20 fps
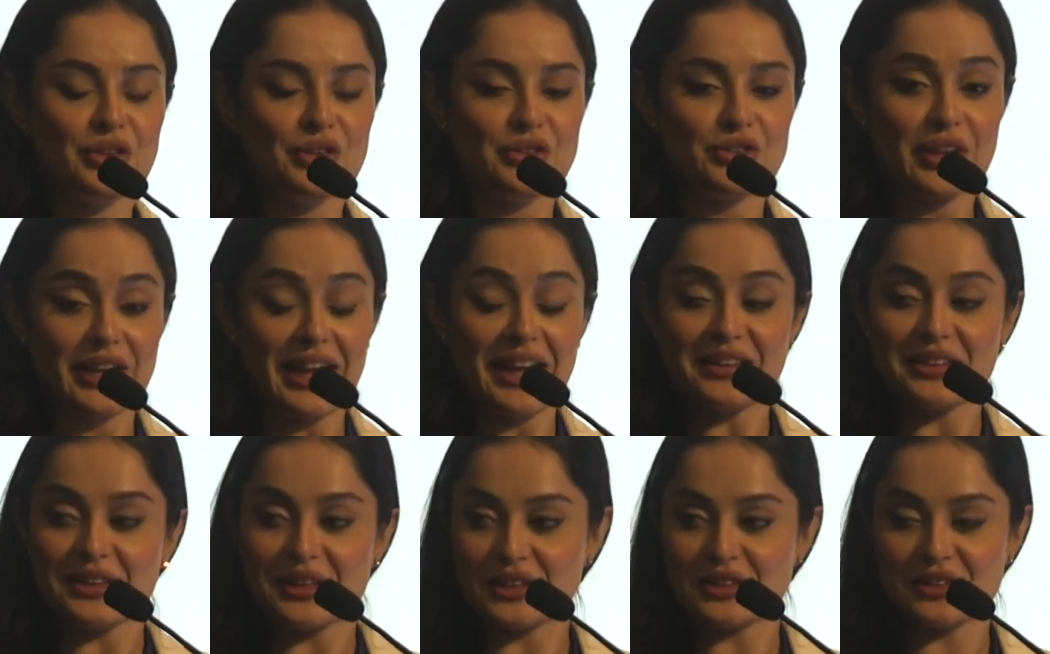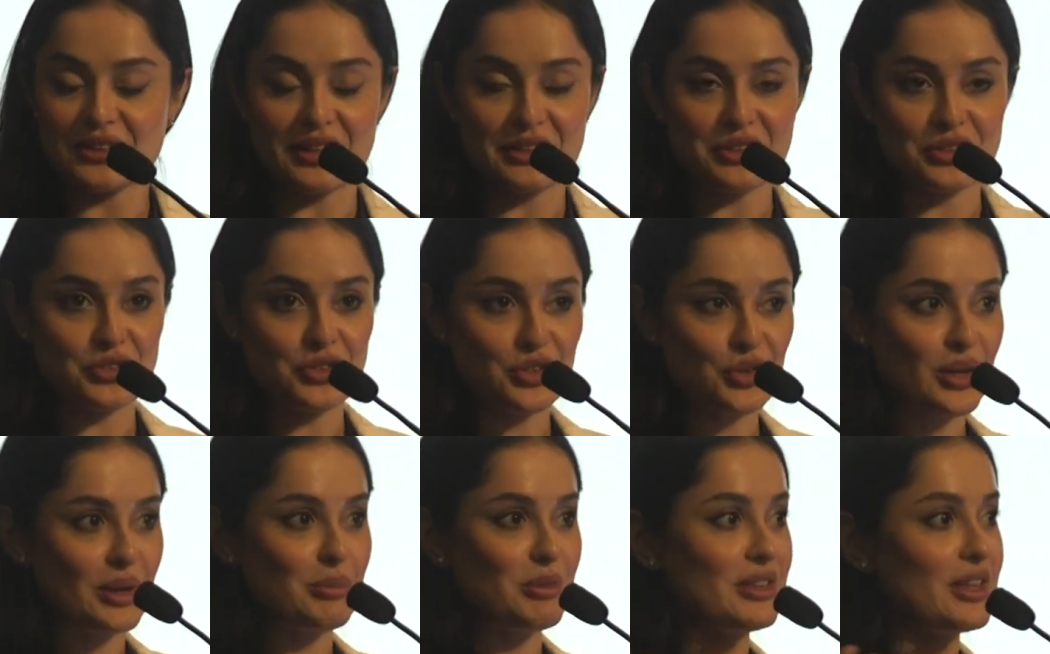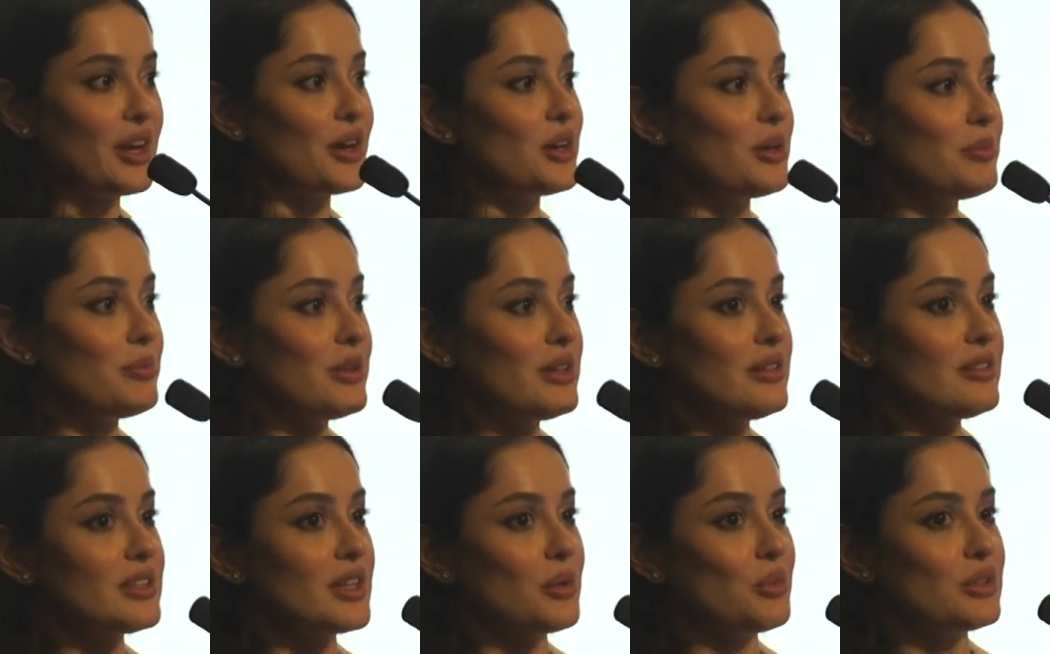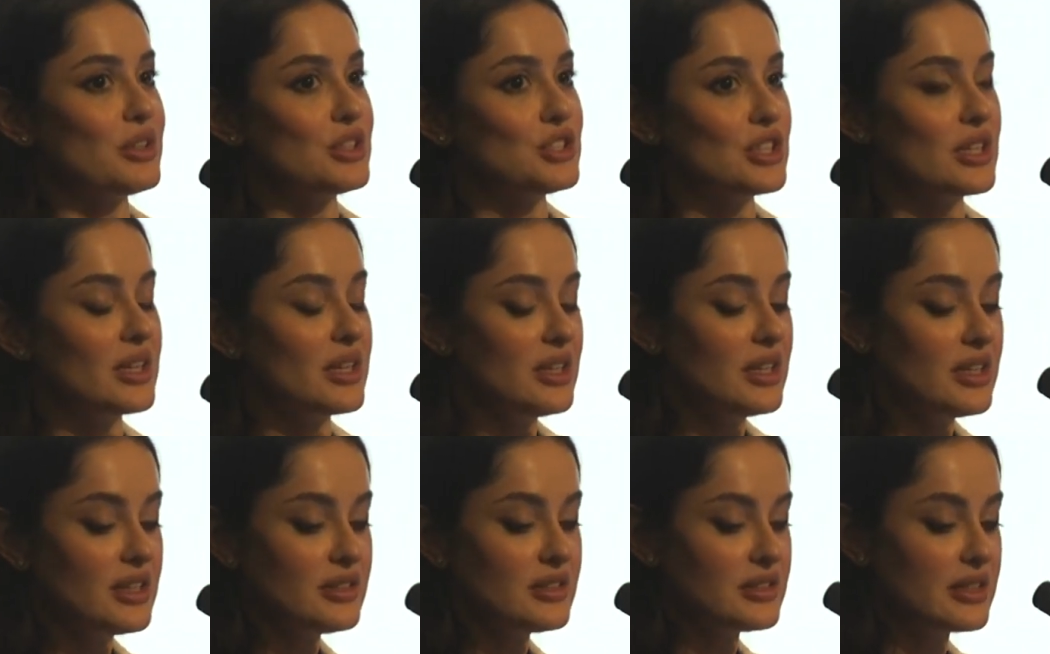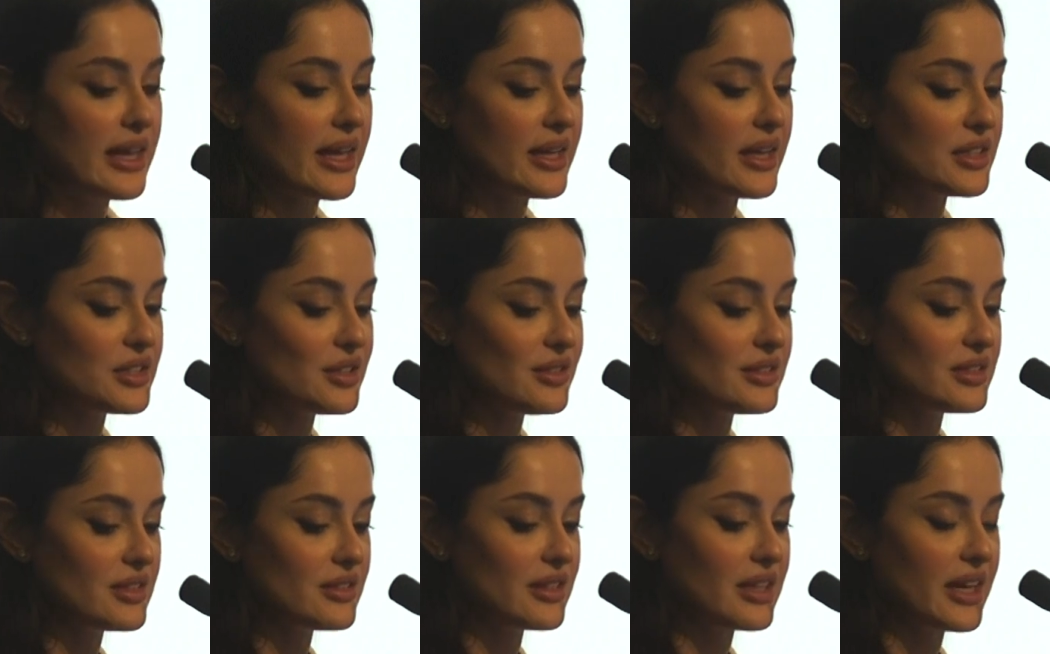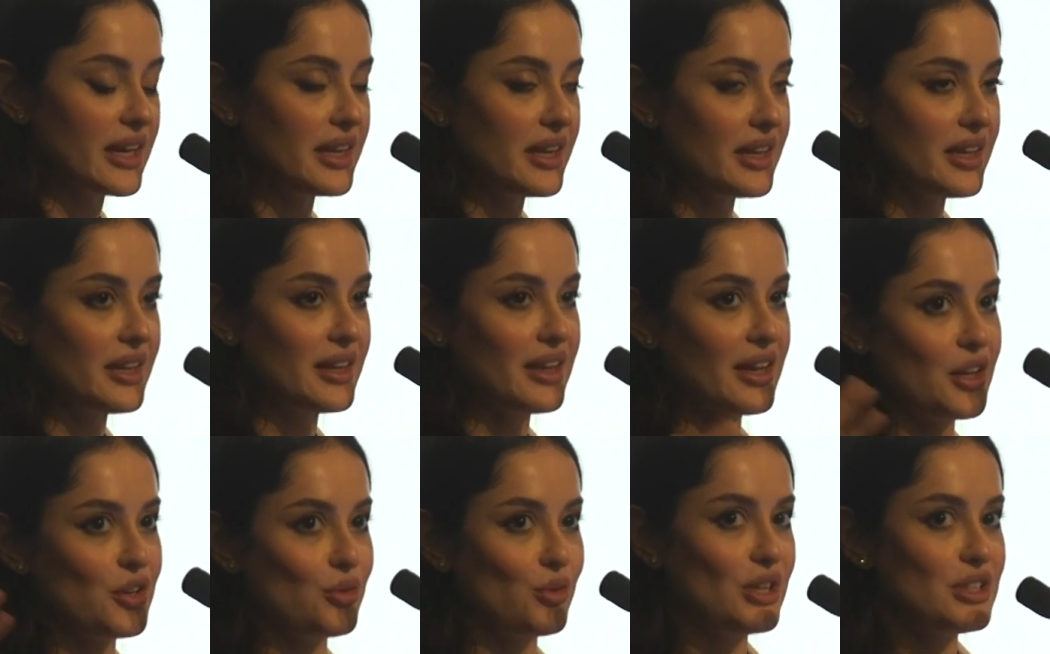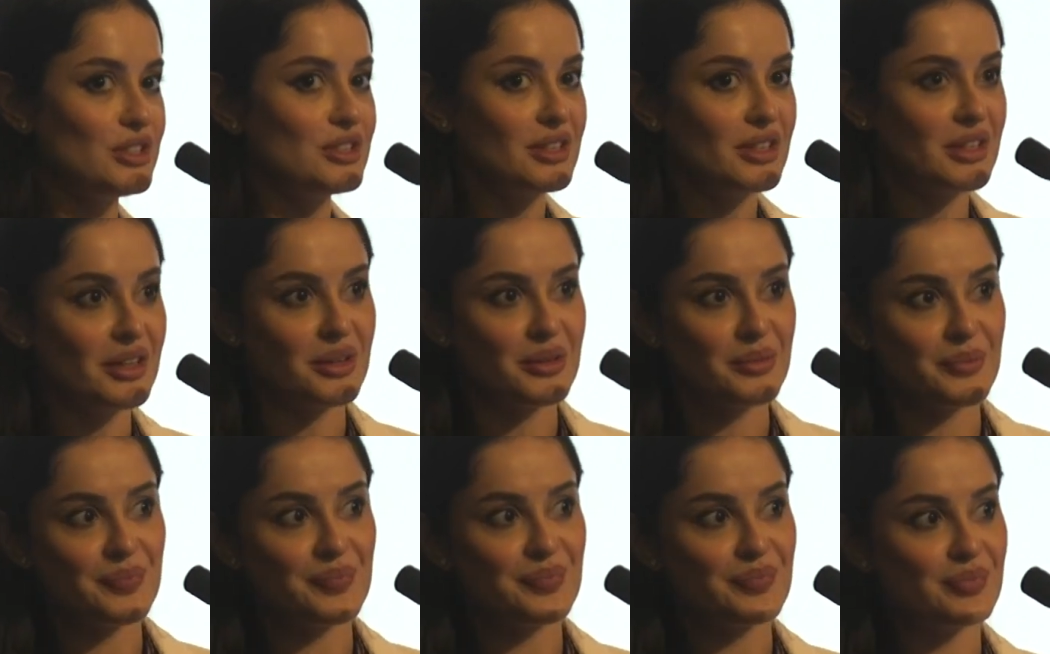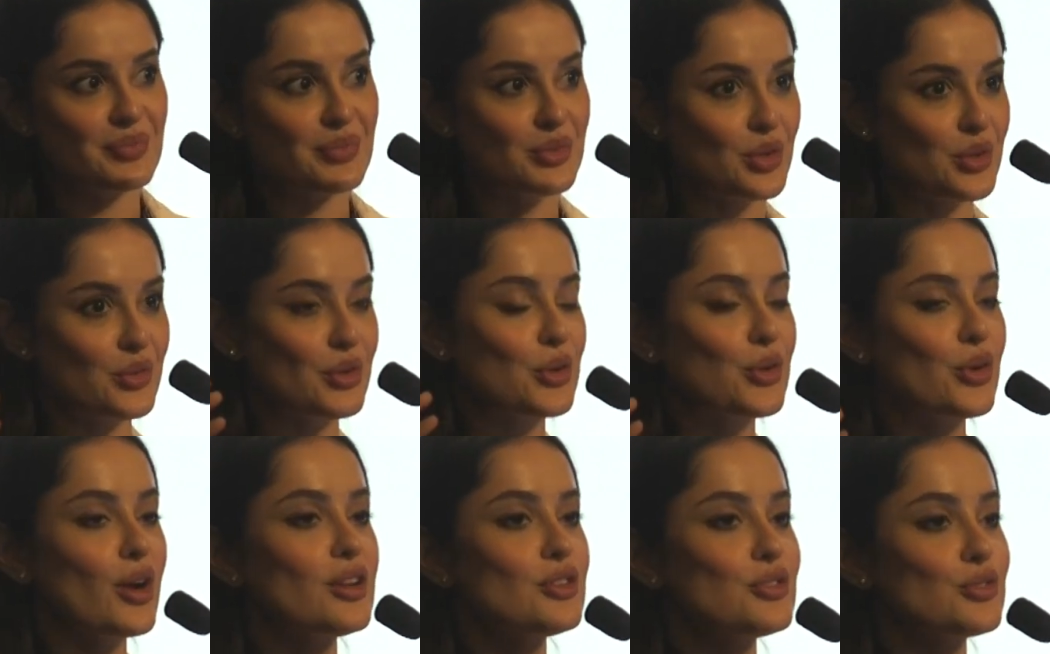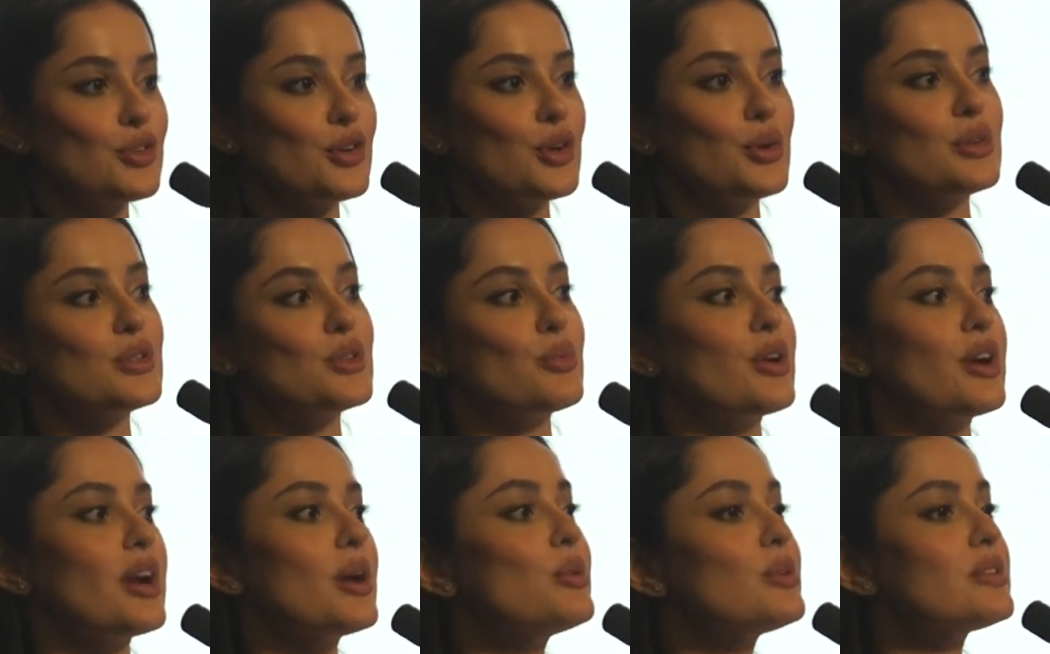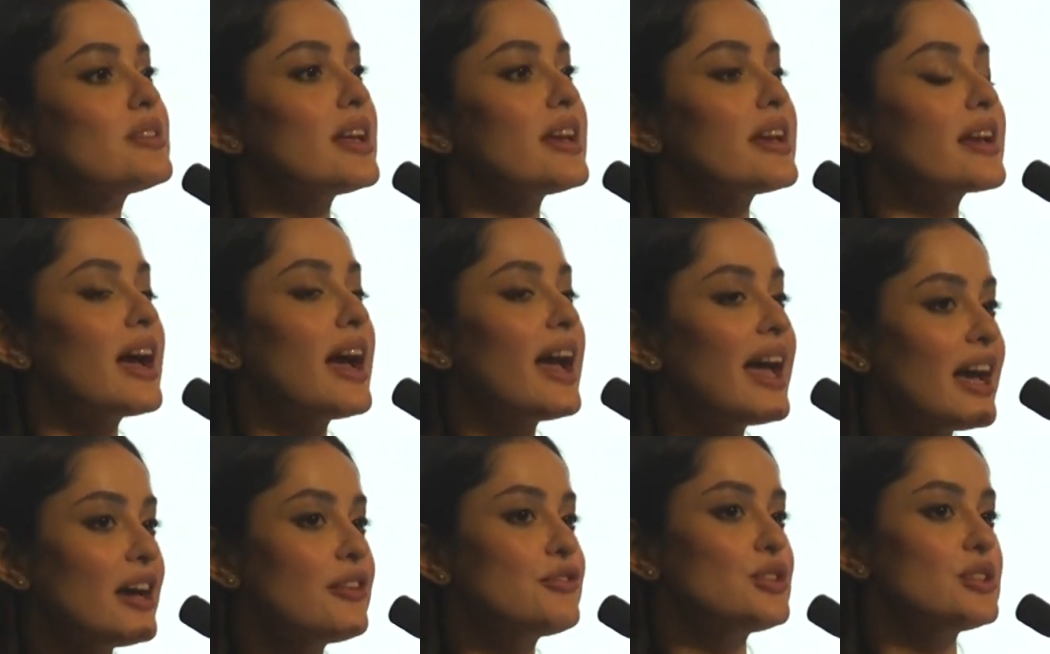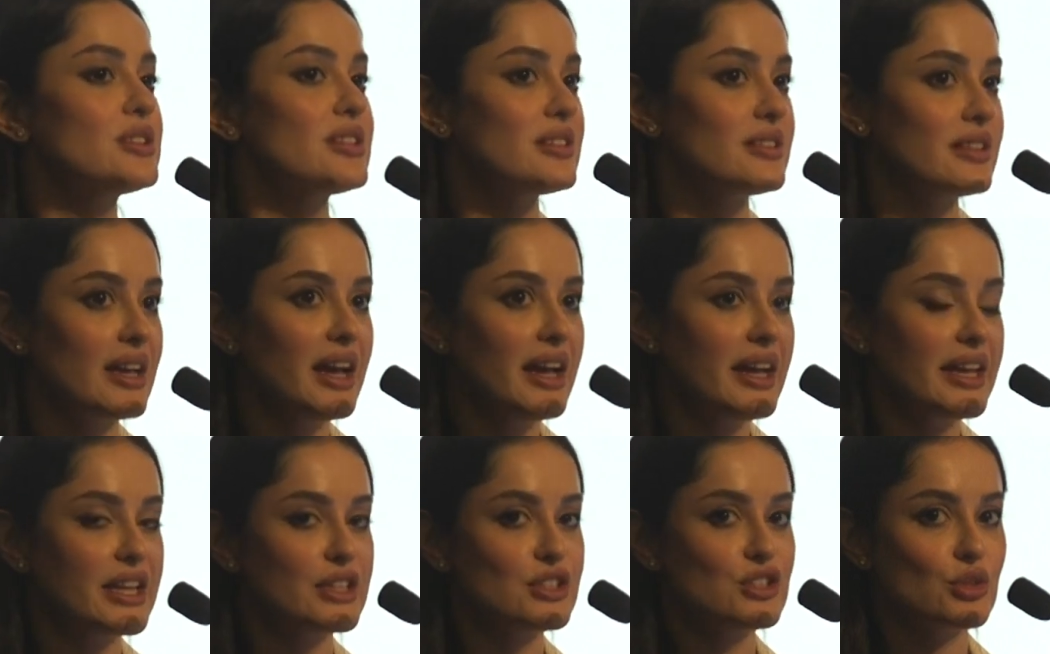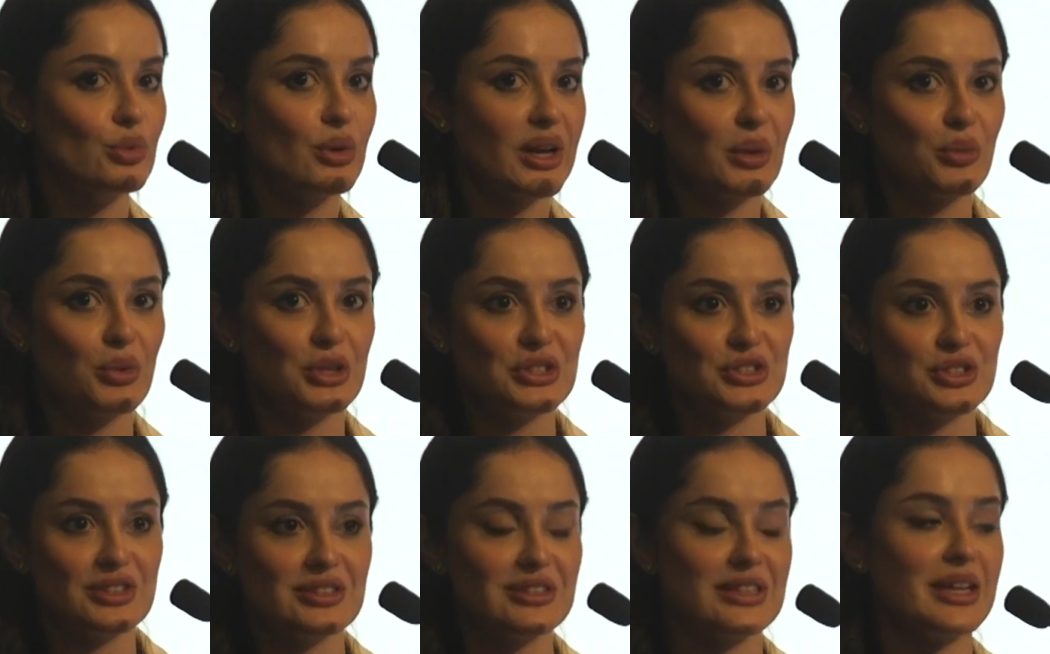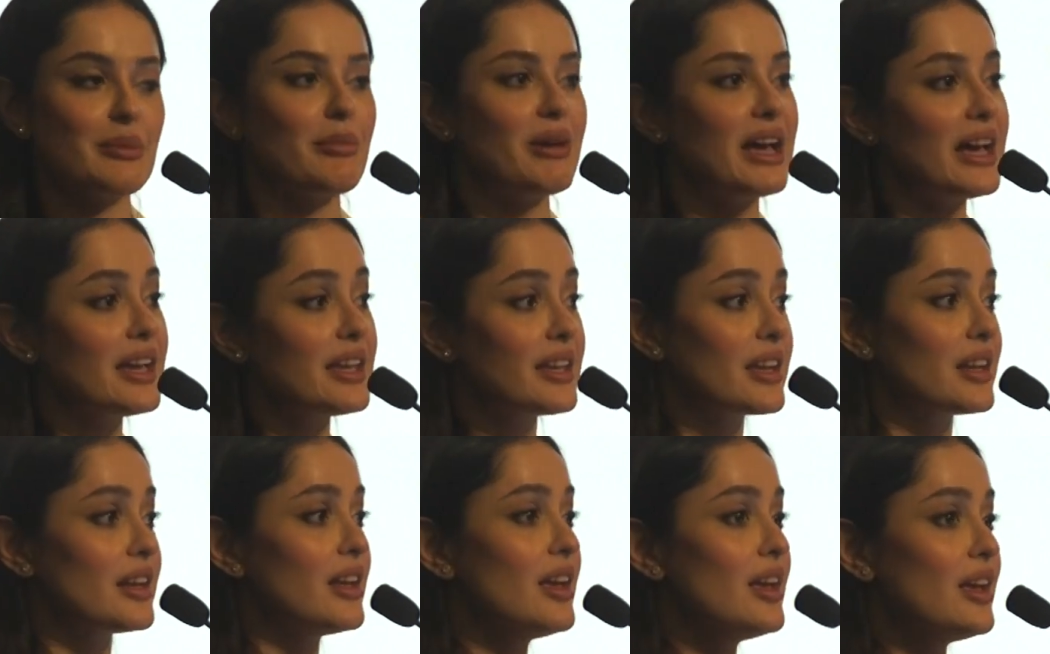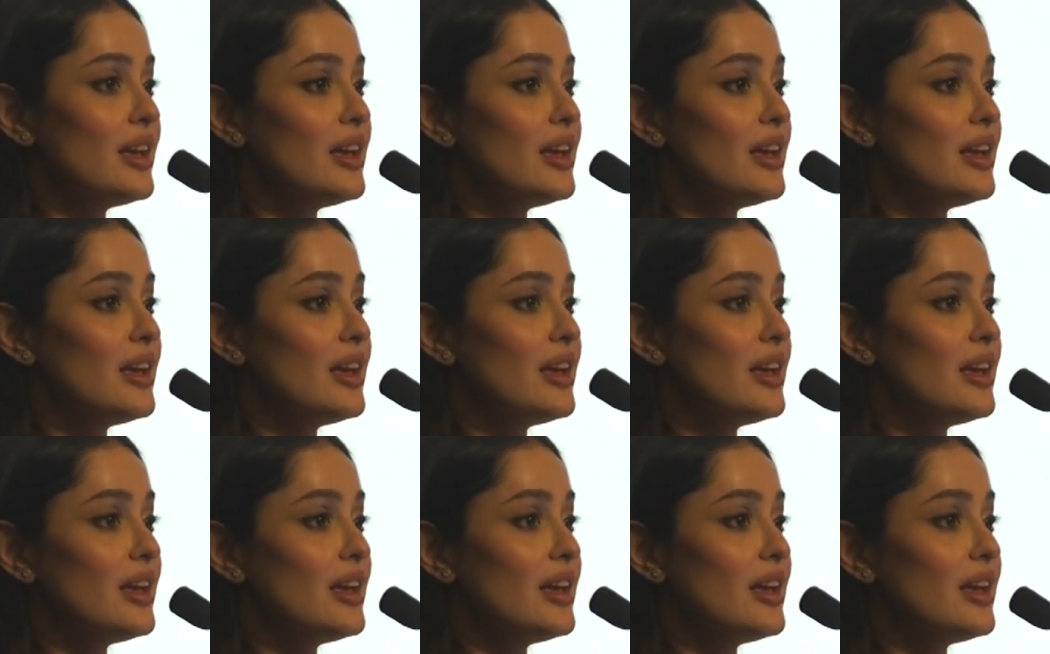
So yes, it's true. I'm a therapist. I was a journalist. And I just decided, I reached a sort of a crossroads where I was like, I have to decide, do I want to stay back and